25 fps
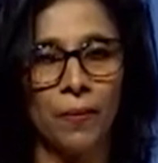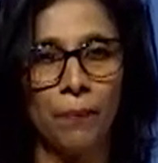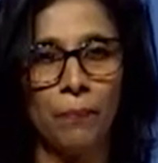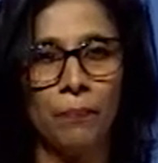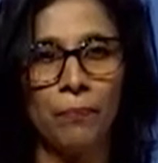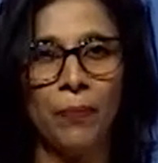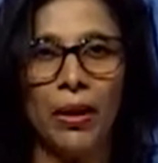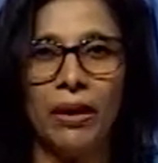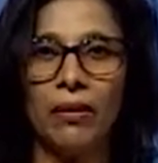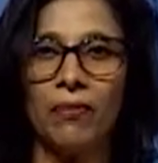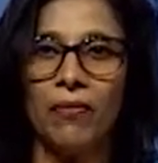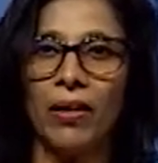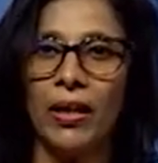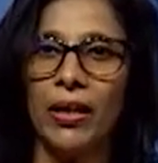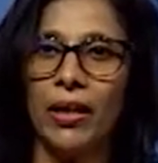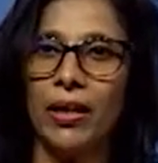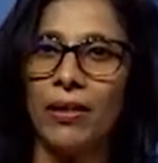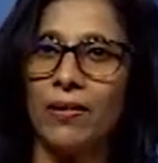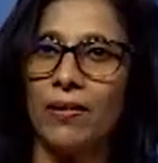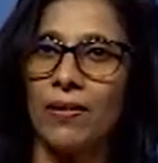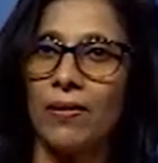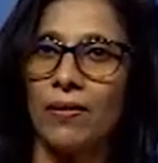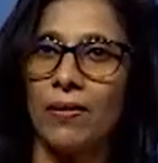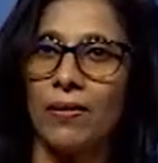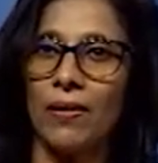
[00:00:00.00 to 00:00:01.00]
but when it
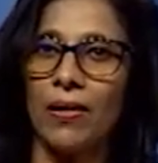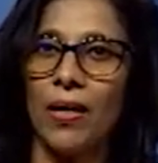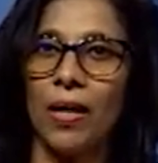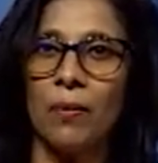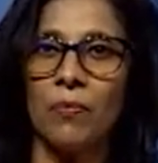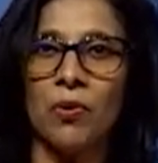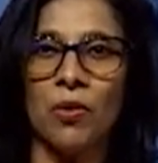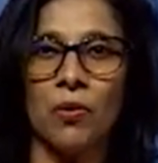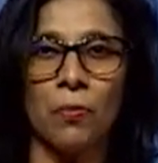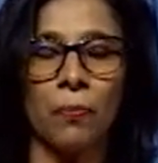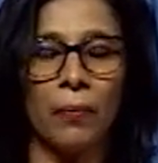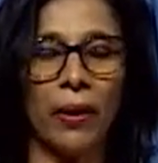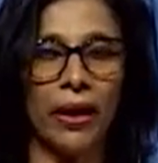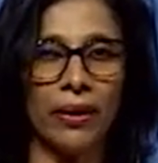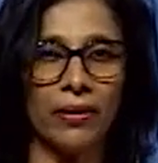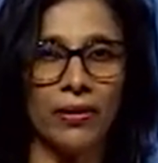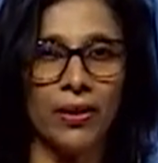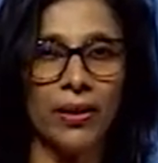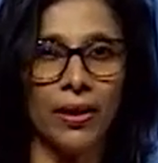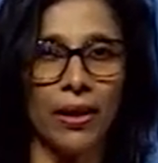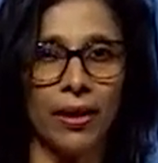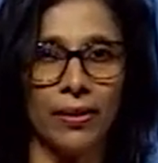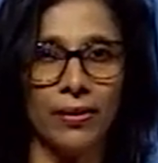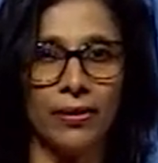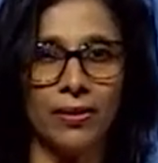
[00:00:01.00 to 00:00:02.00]
comes to
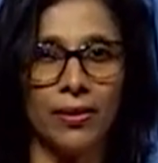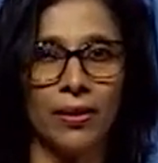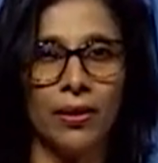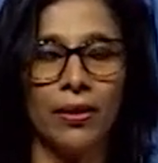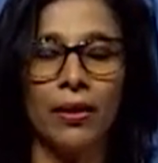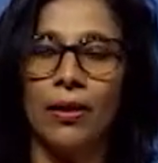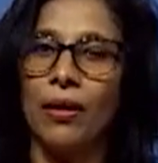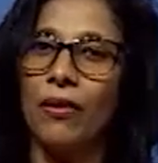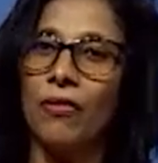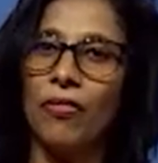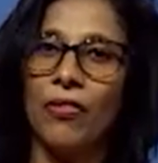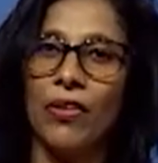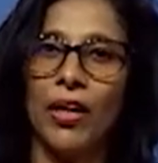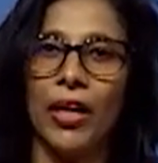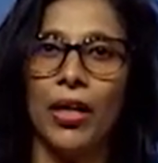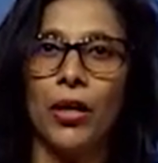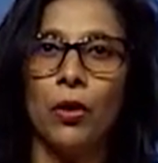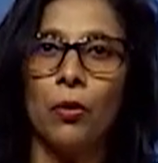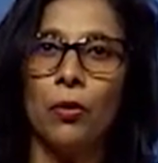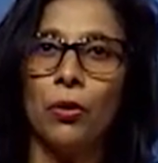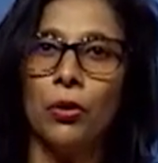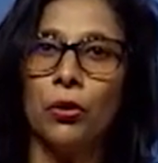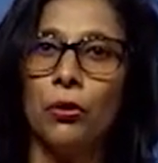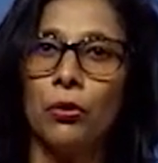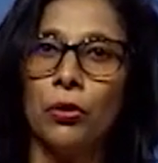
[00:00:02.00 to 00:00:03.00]
practicality, they
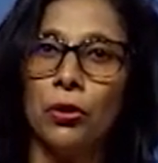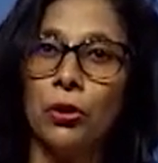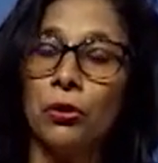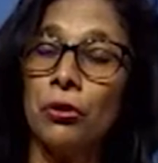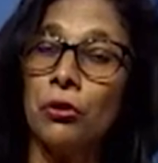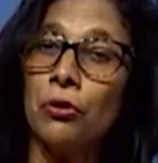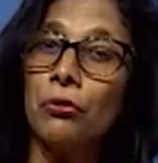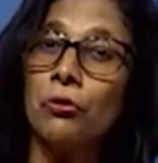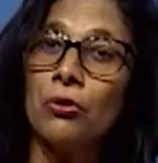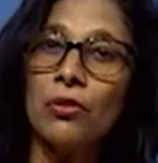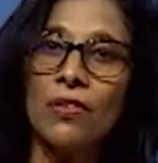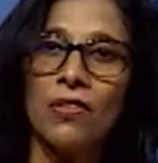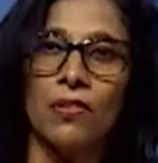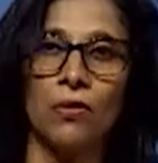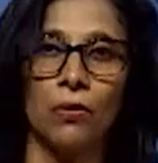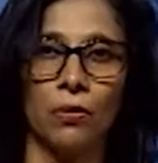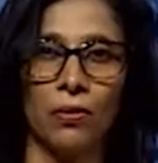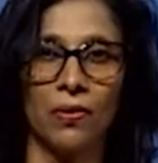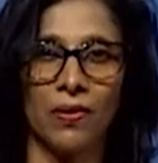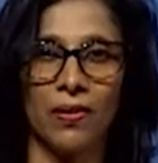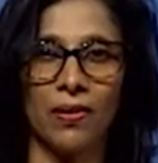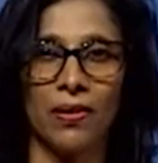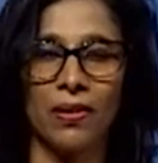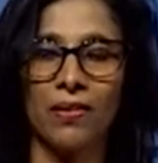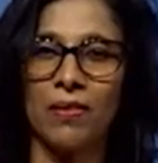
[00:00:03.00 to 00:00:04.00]
do not know to use those
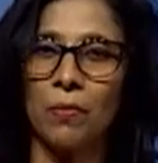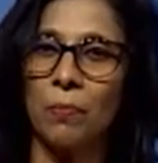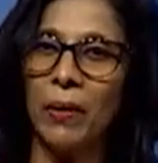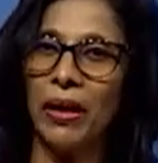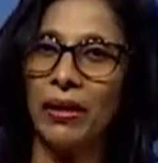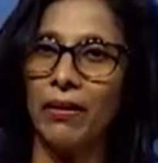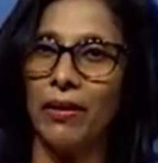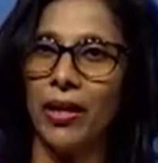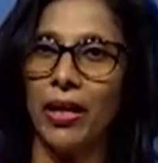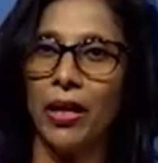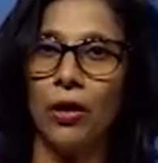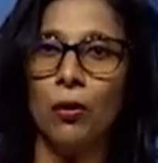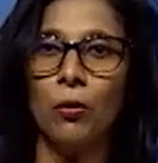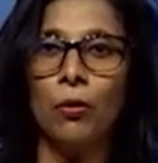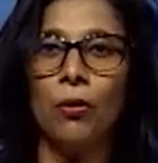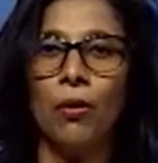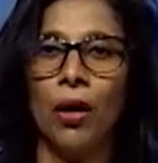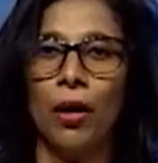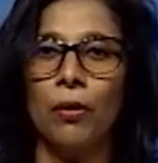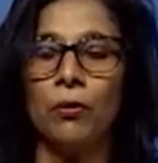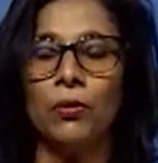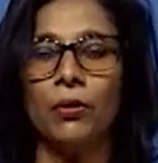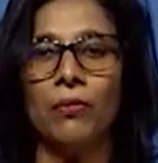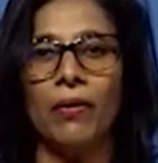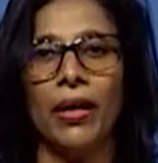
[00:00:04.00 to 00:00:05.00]
things, but they know
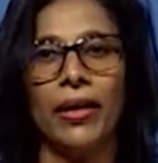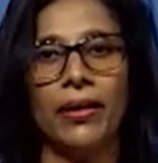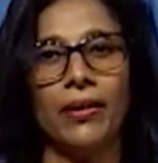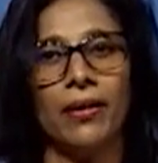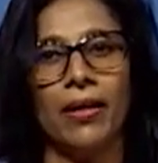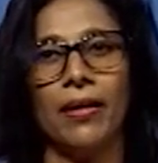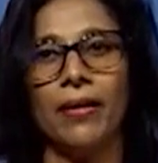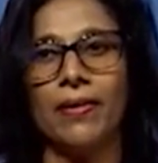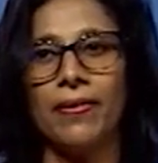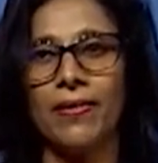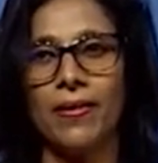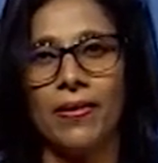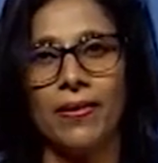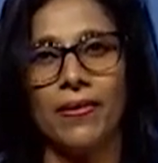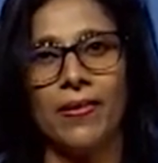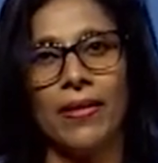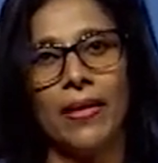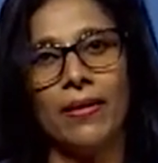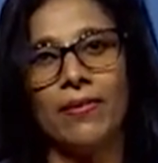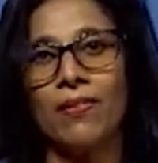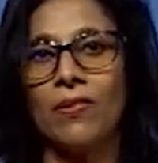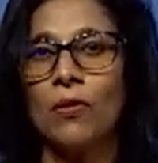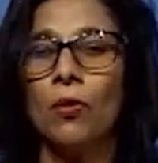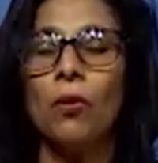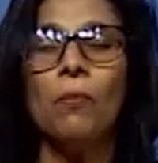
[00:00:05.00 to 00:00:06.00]
how to write answers and
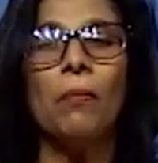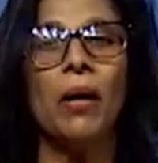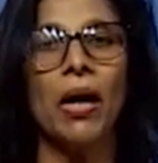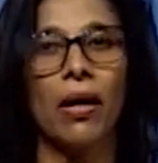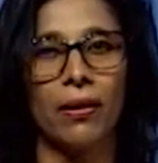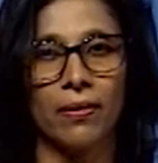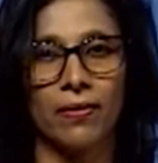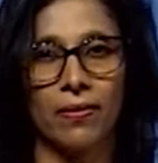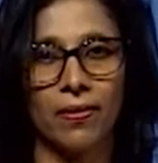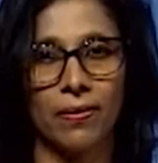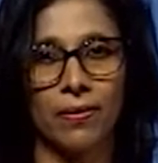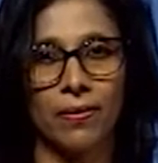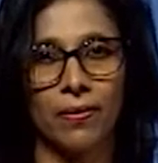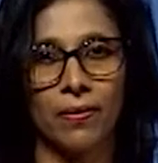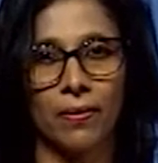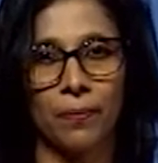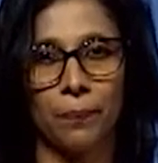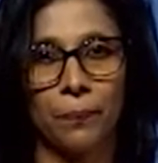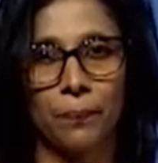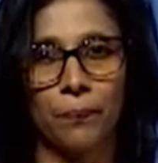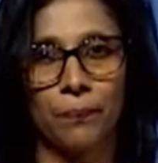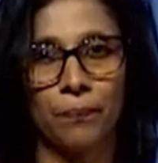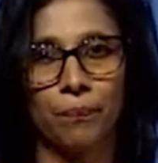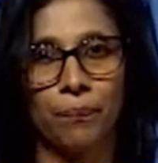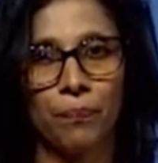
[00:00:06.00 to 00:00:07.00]
score marks.
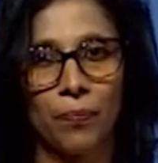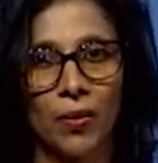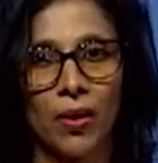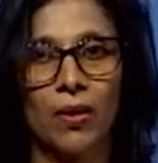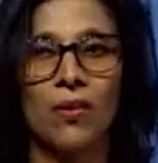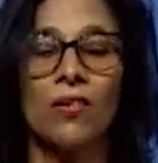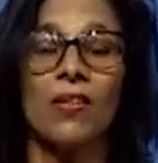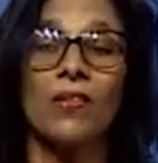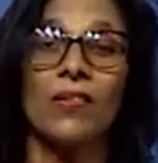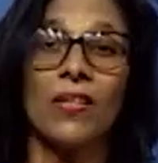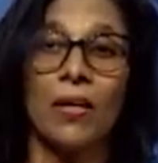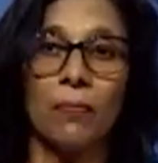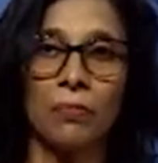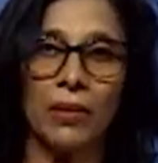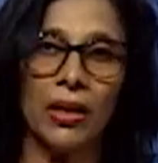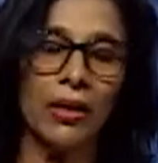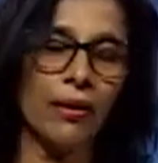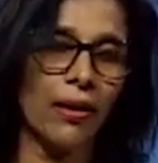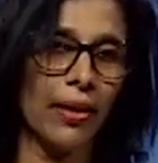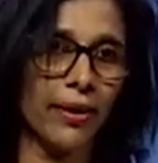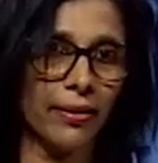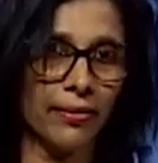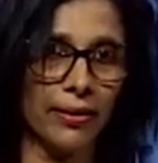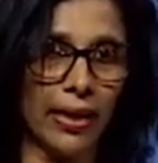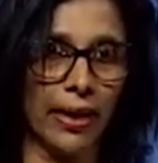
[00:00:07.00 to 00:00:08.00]
So, something
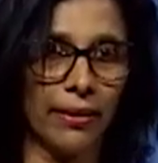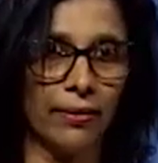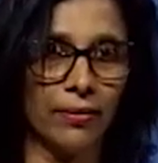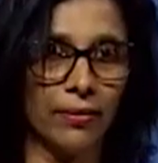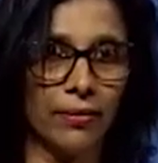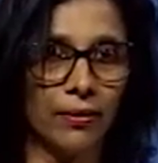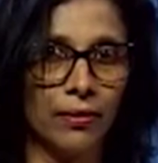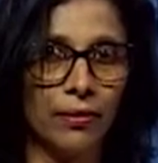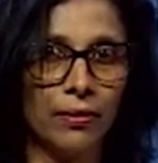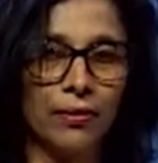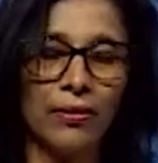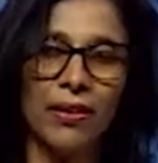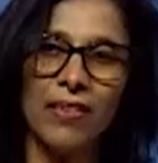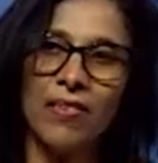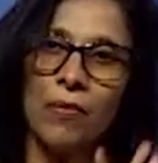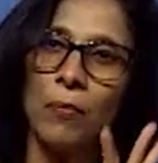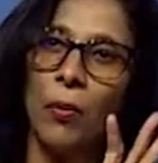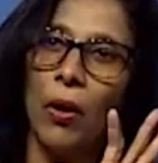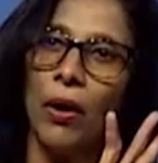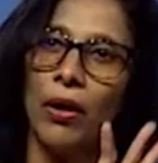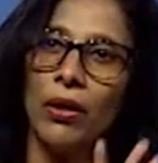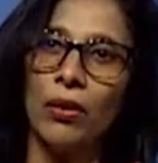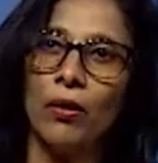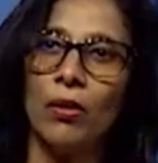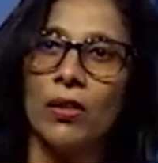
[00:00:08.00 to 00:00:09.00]
like that. This
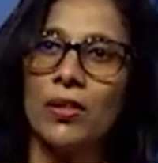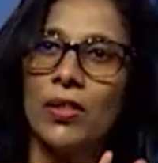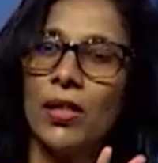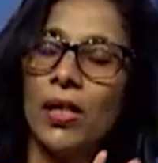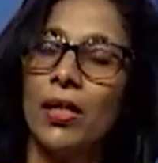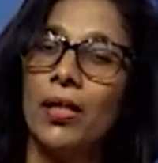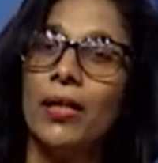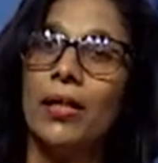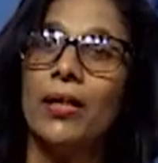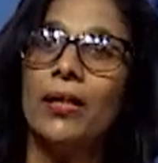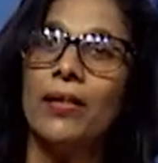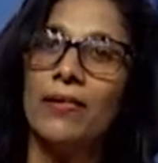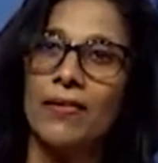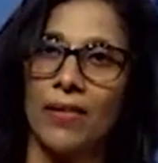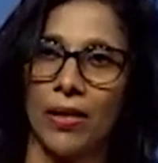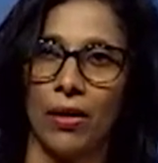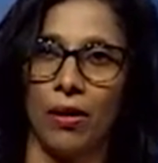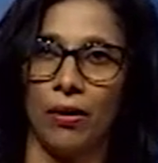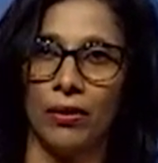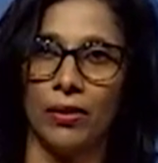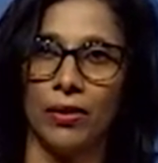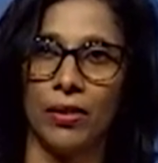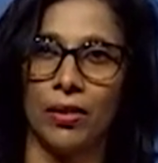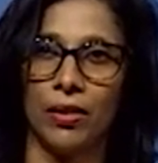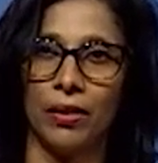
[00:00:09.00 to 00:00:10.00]
boy also learns a lot,
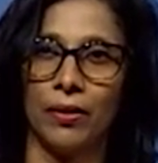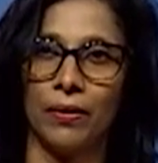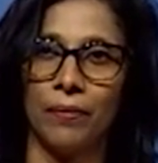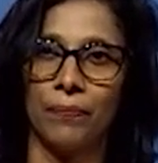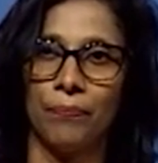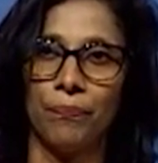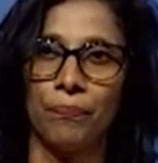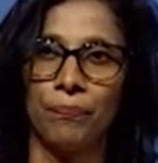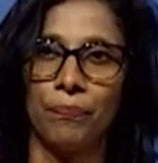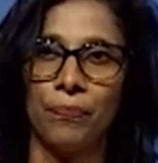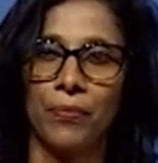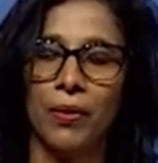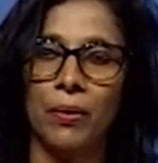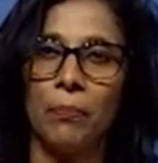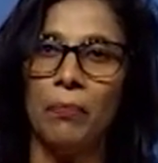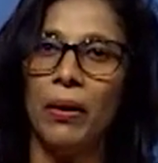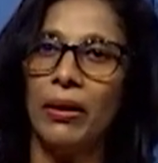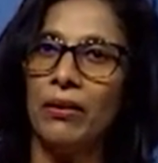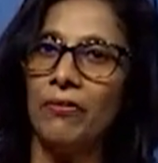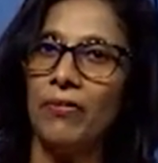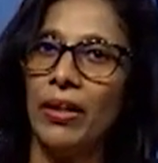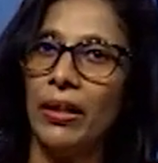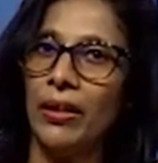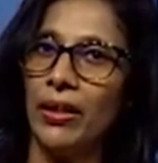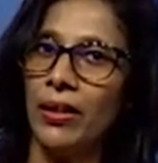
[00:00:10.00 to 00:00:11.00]
but
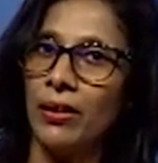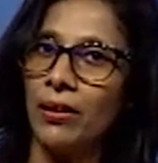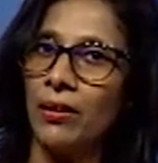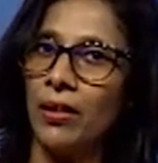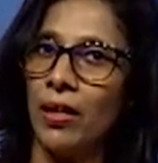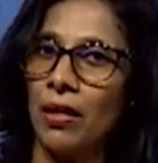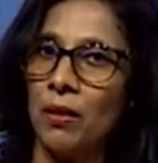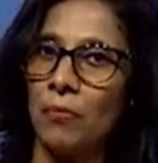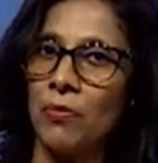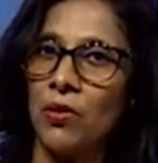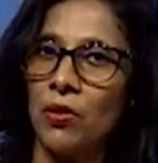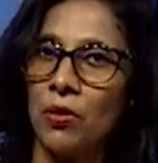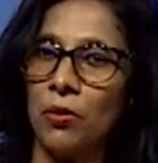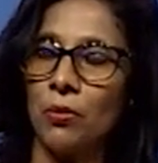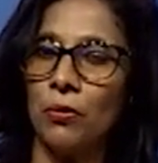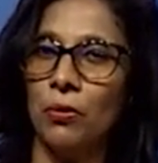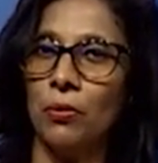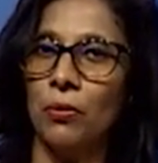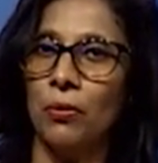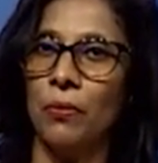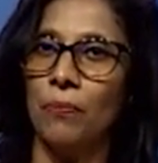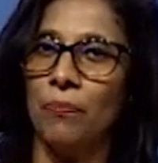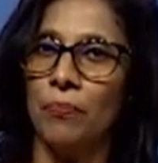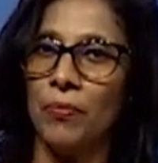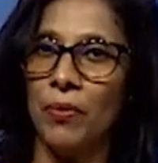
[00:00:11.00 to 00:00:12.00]
when it comes to
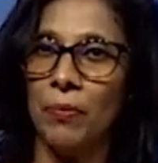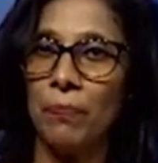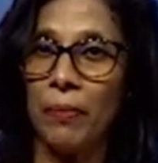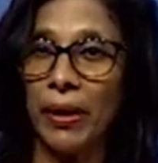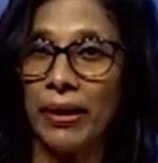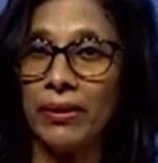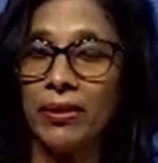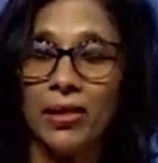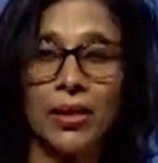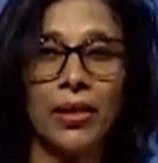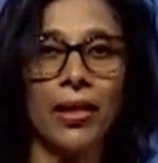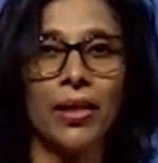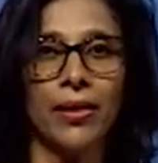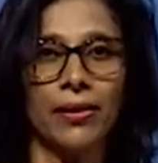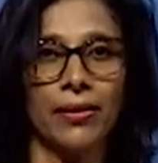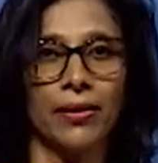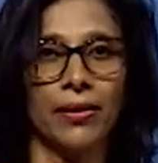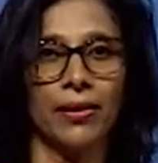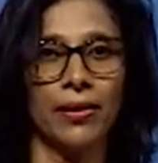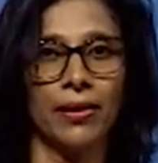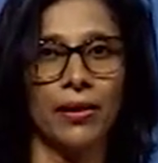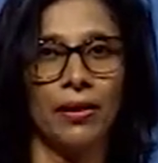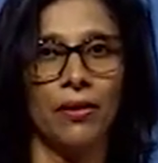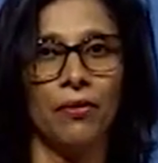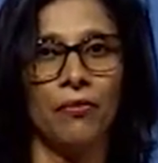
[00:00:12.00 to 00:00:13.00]

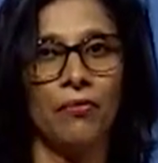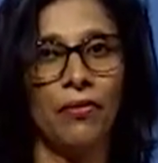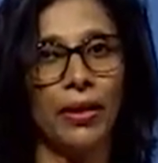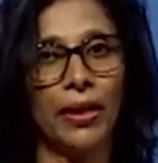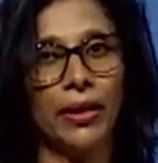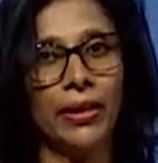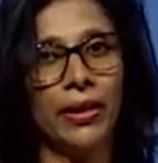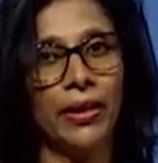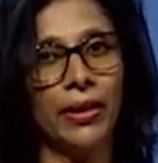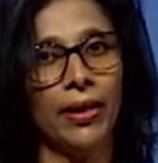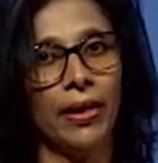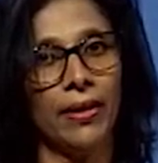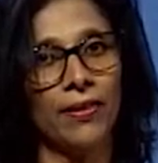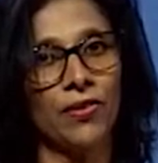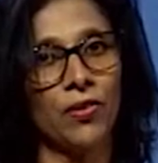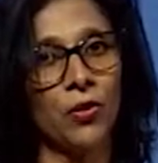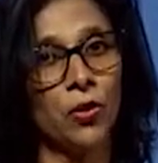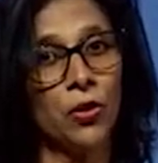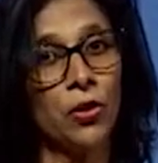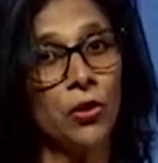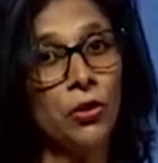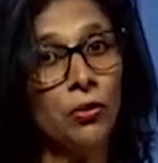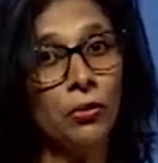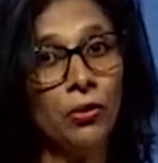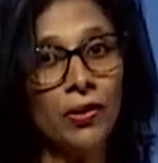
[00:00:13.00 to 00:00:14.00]
practicality, when he has to
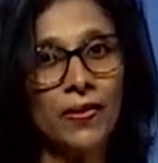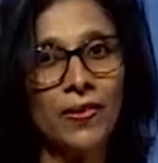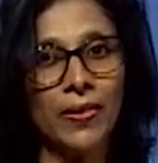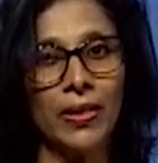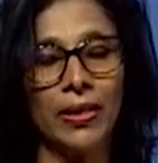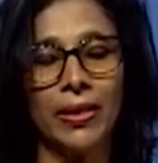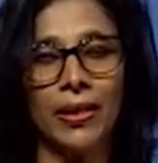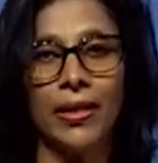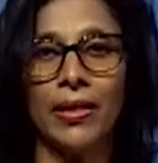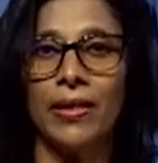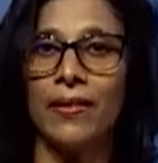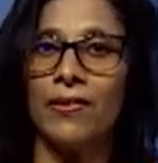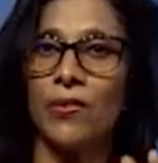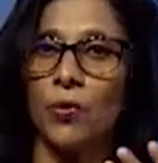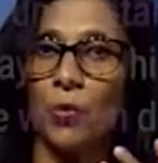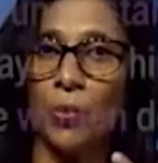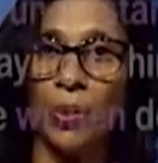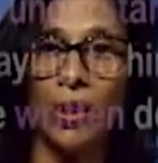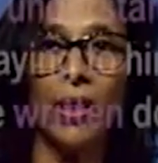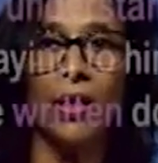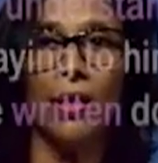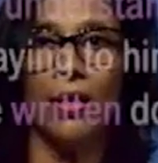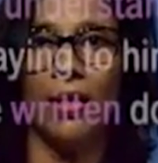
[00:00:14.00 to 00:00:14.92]
use it in his real